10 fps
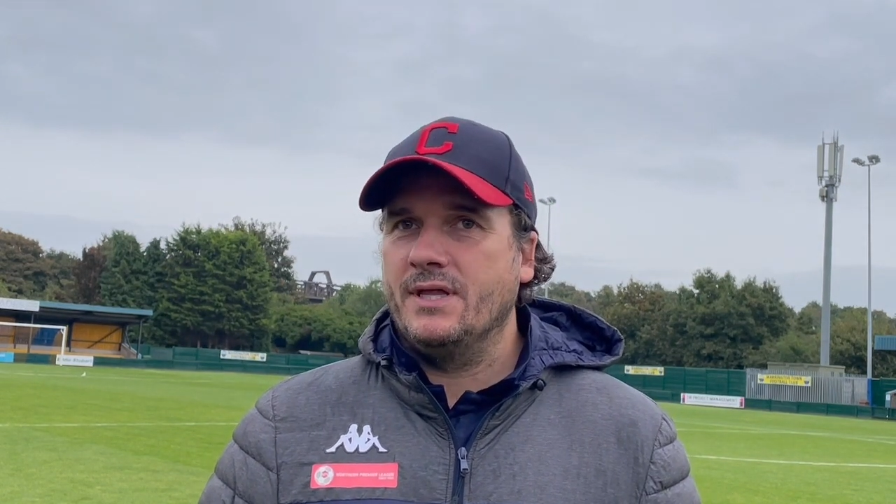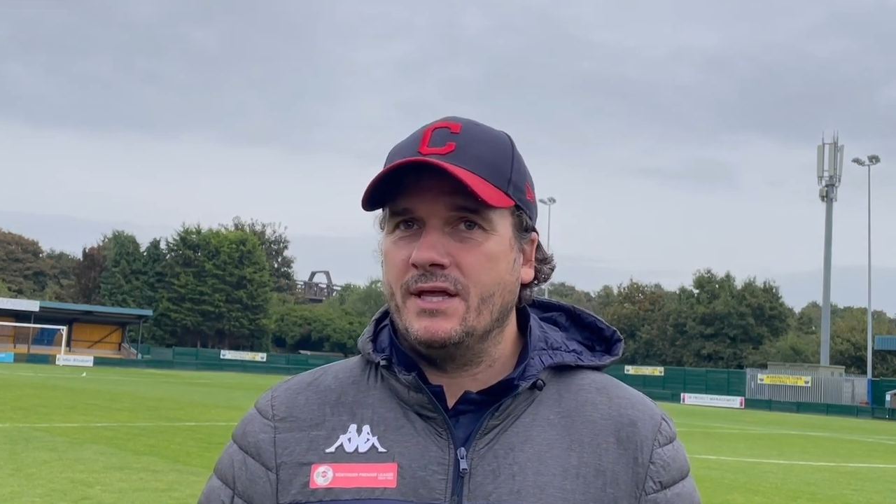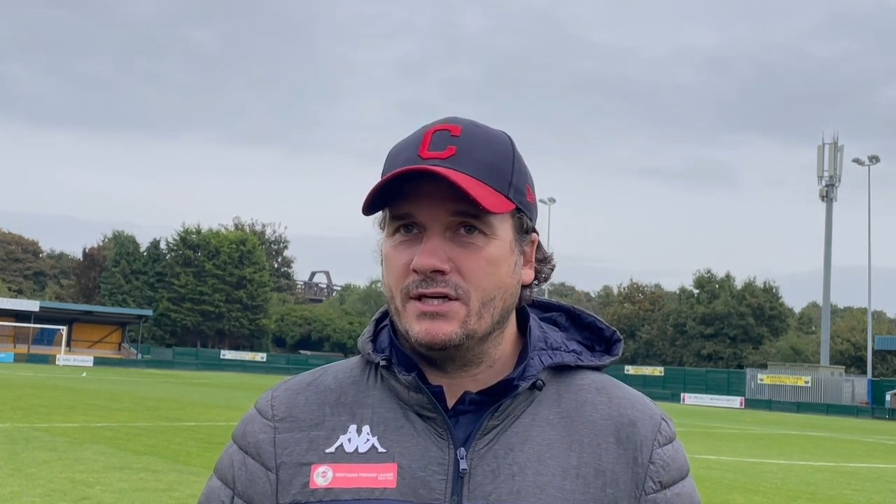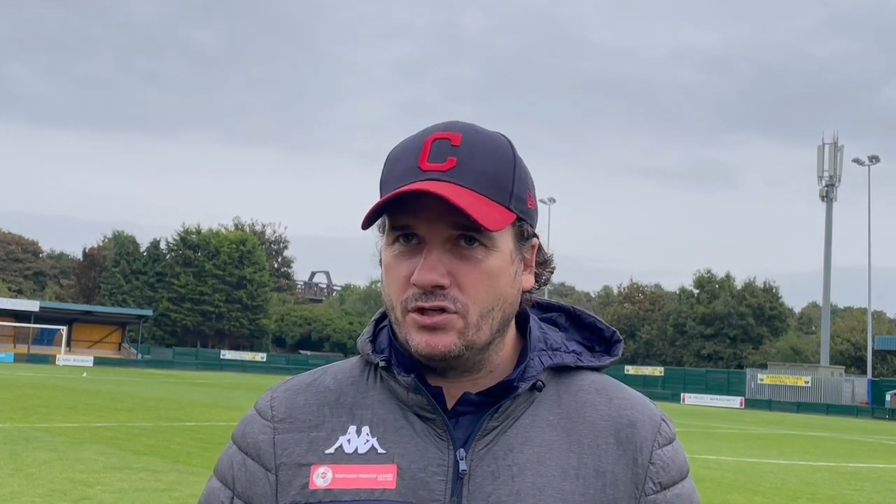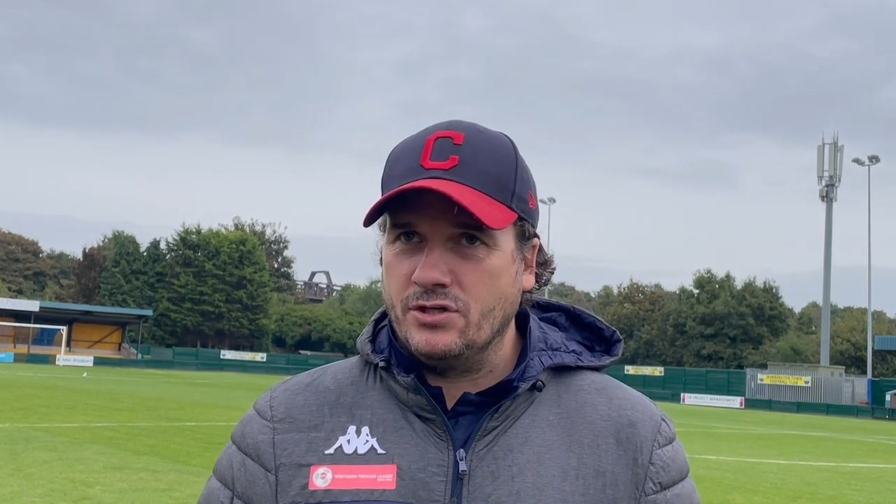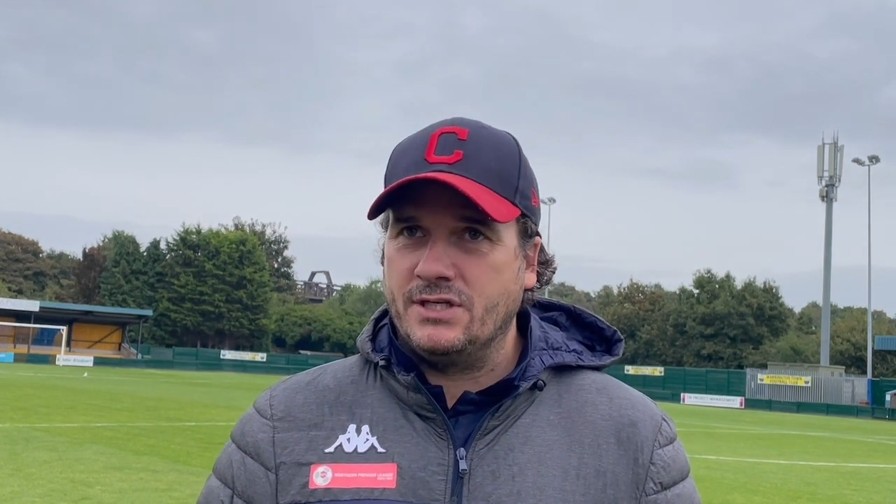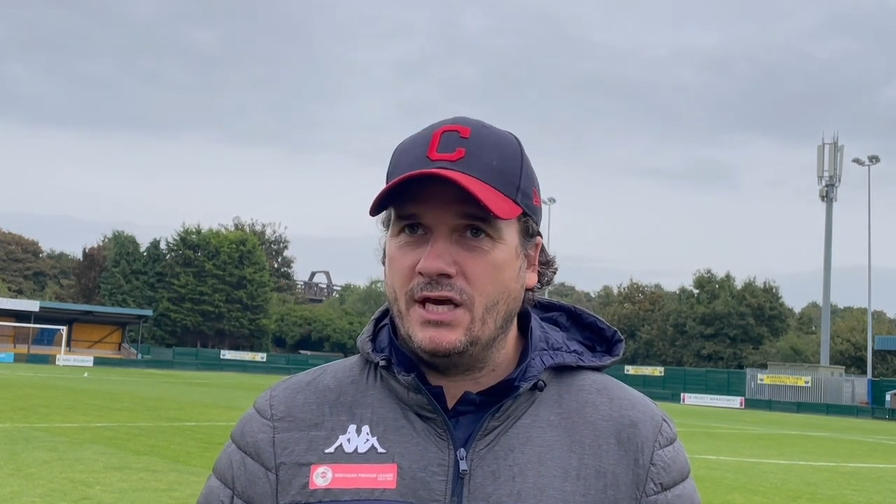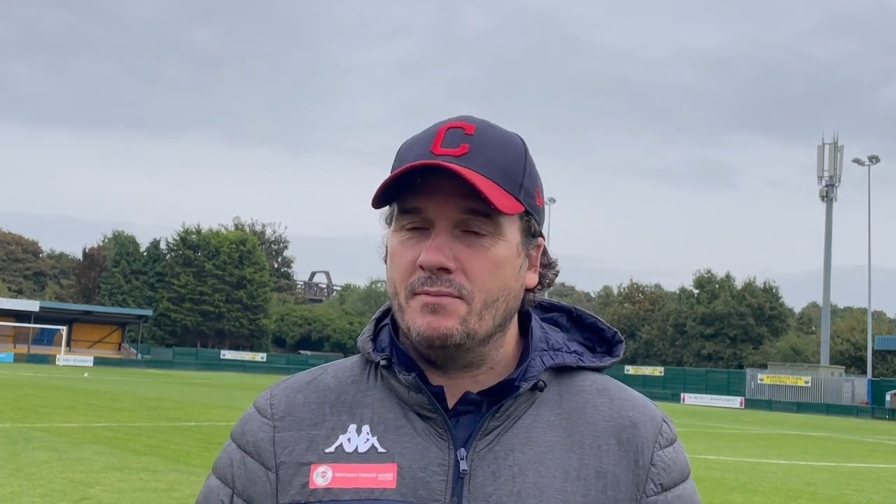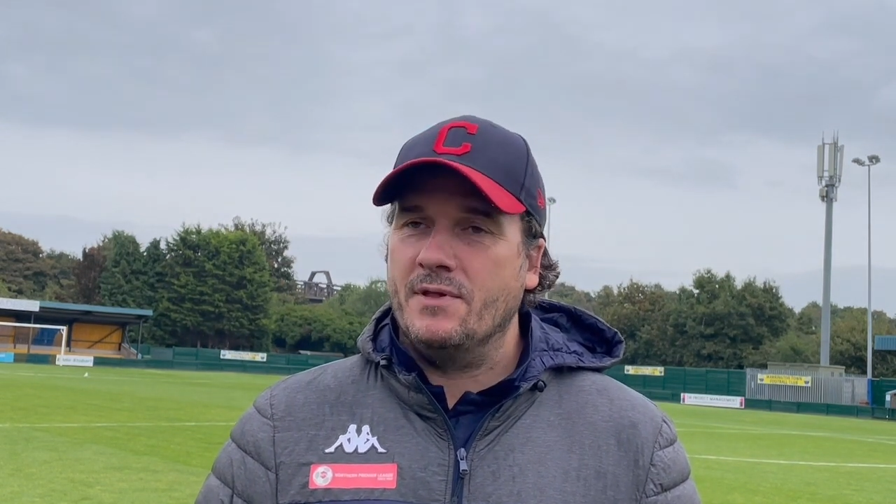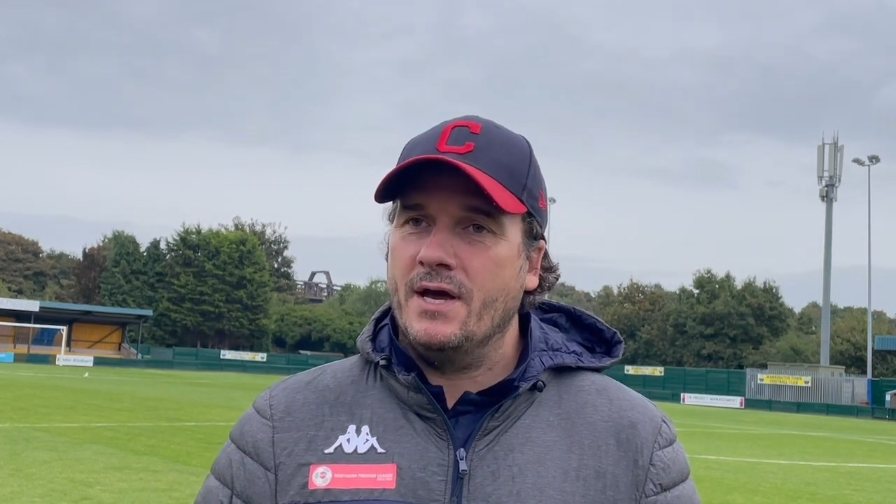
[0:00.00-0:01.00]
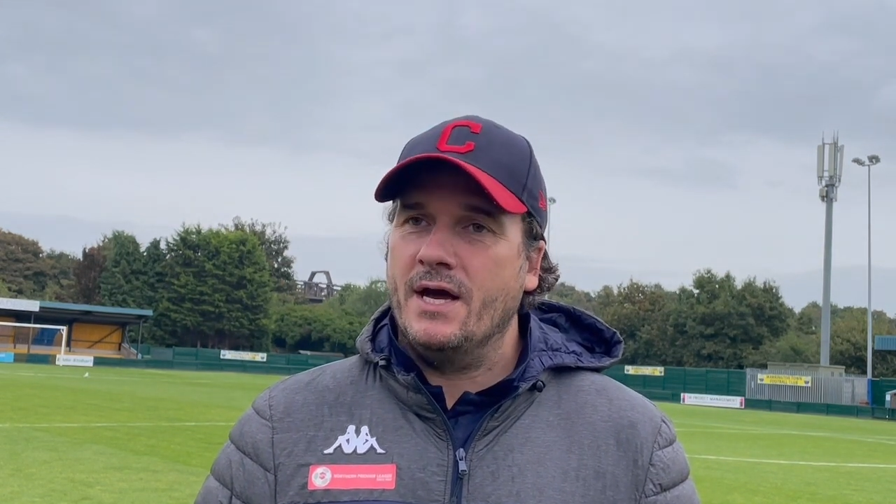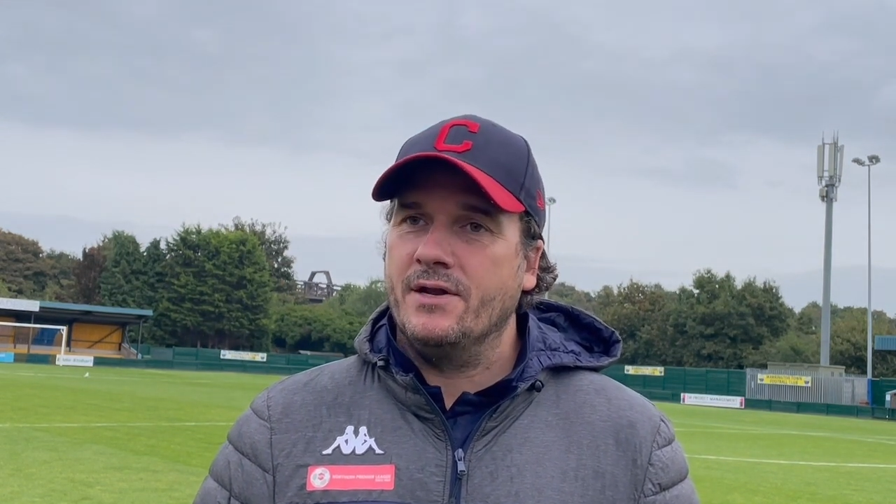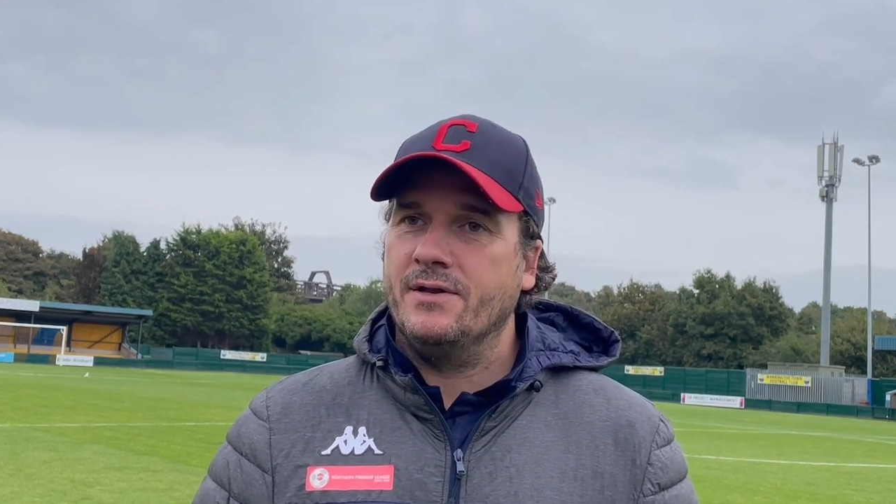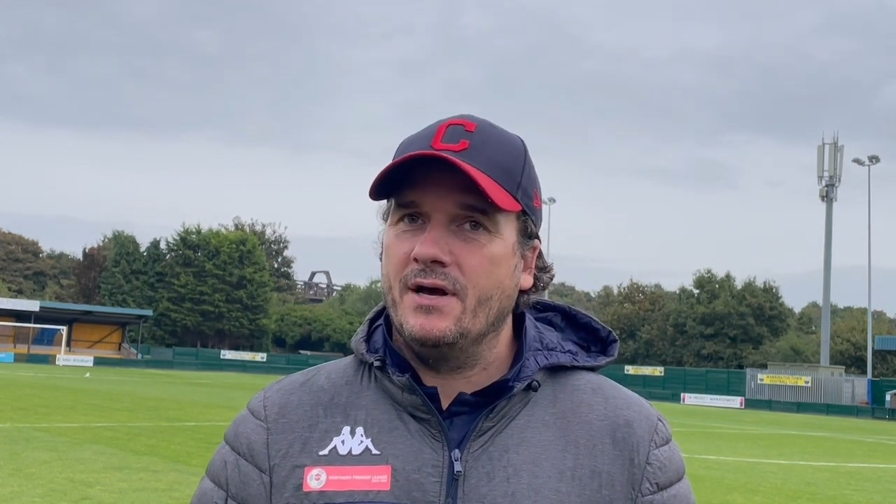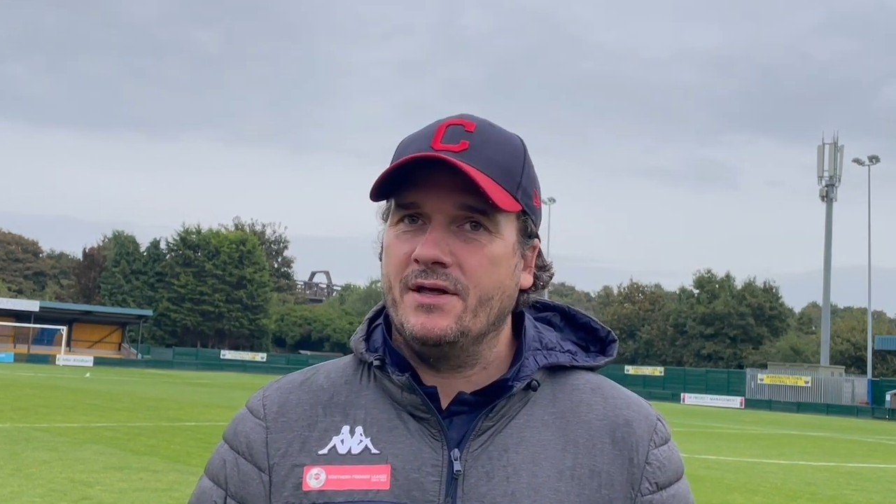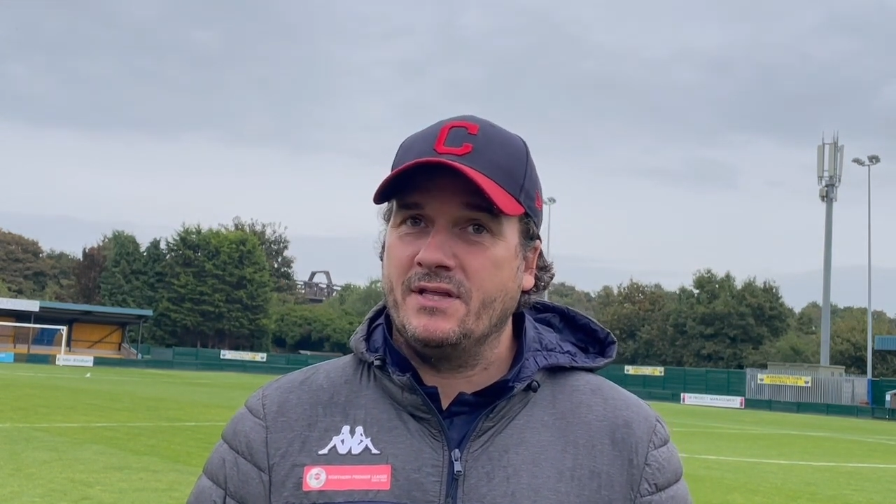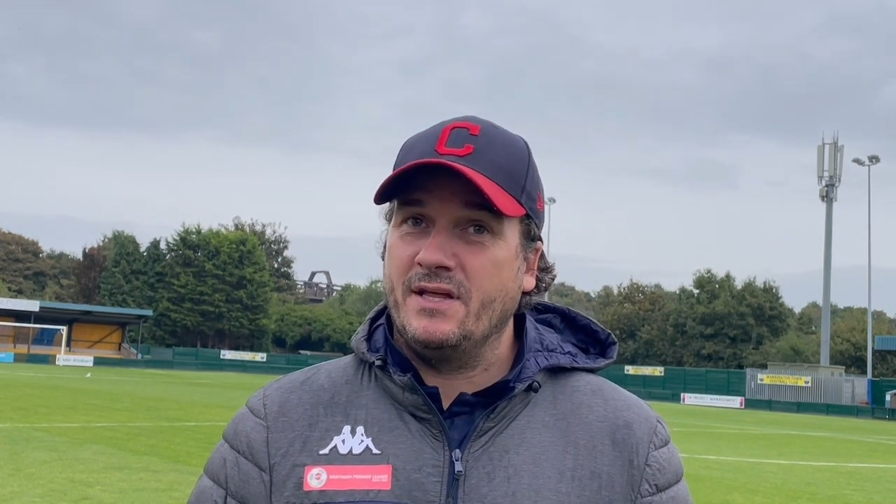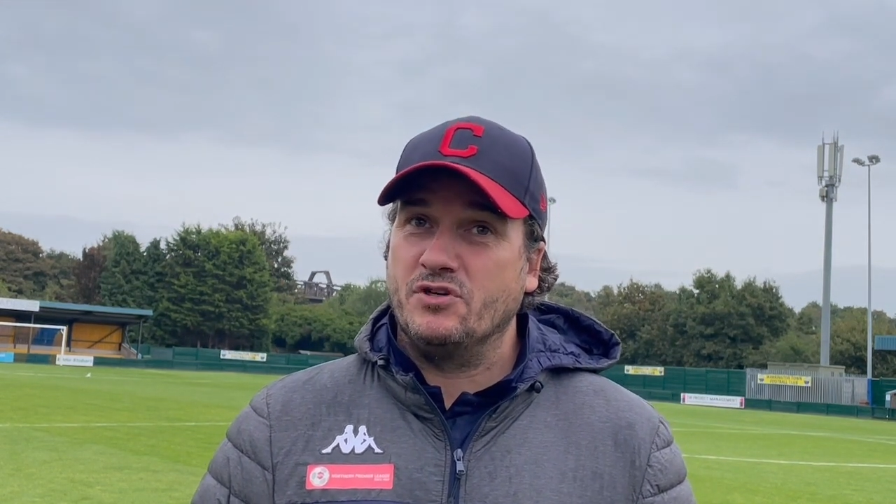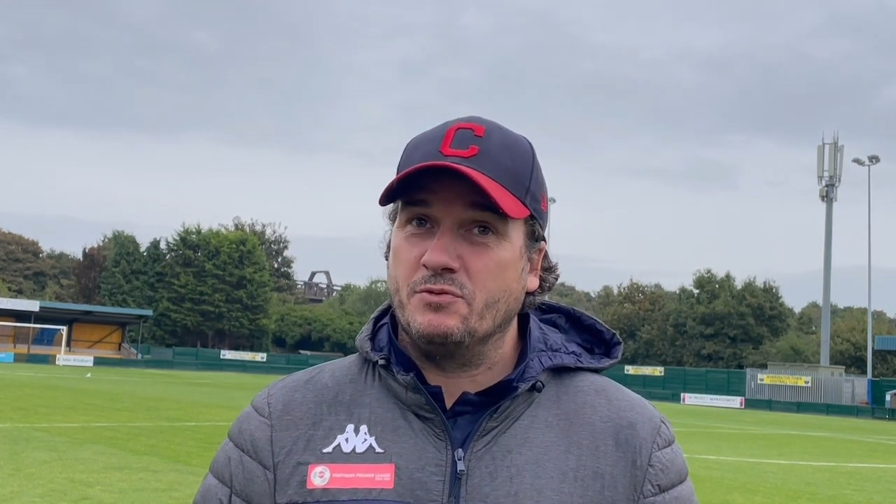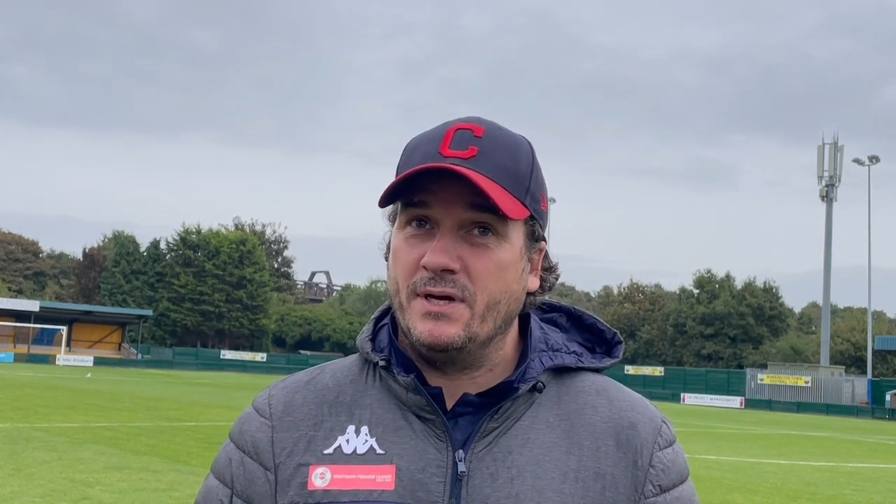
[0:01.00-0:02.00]
there's a good team in there, and I think
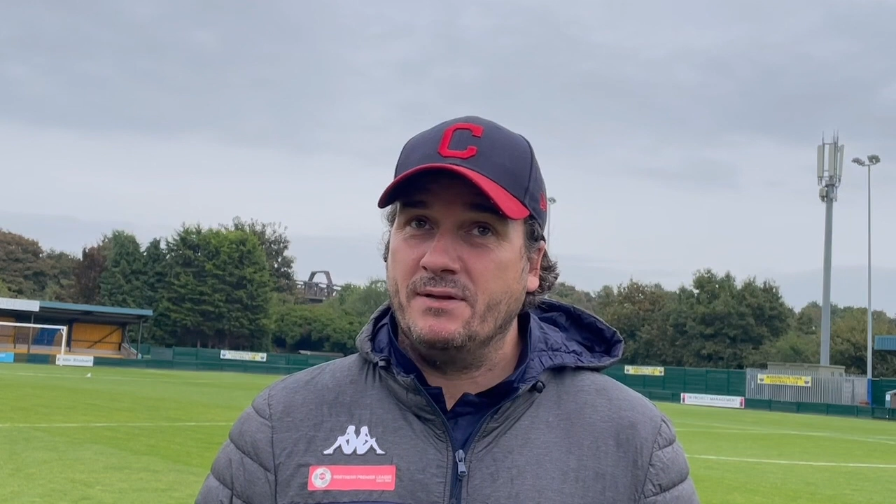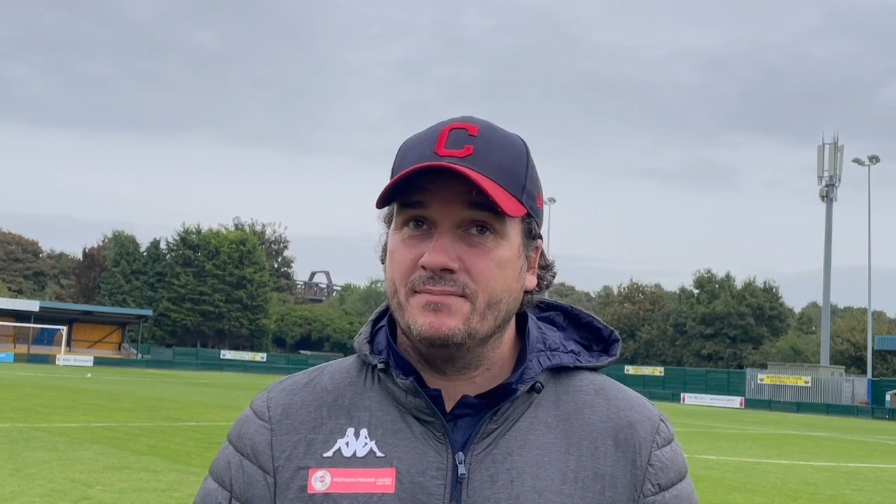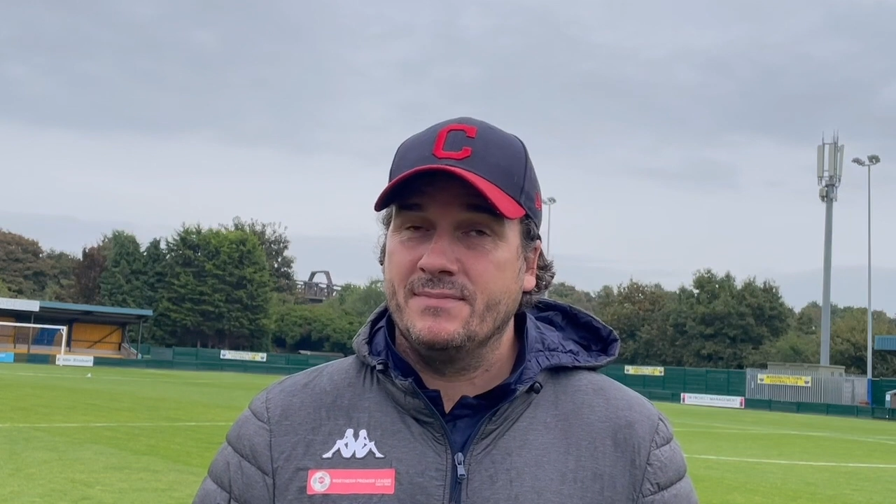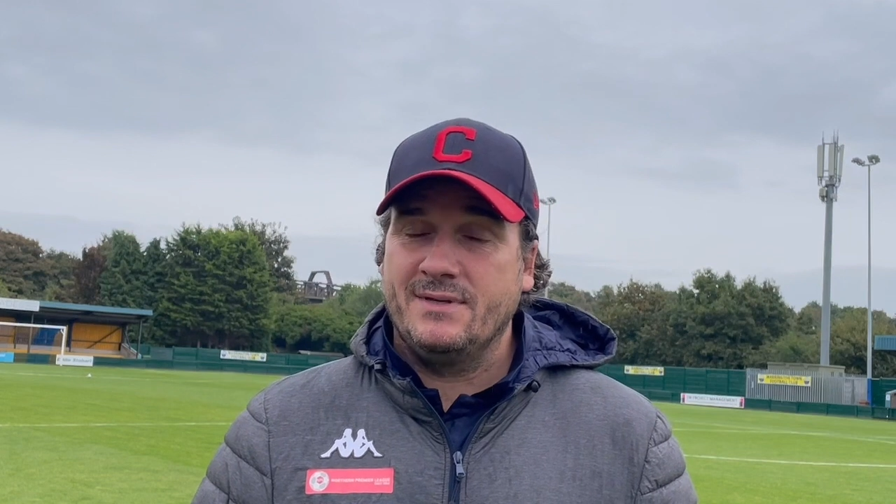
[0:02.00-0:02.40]
they've just been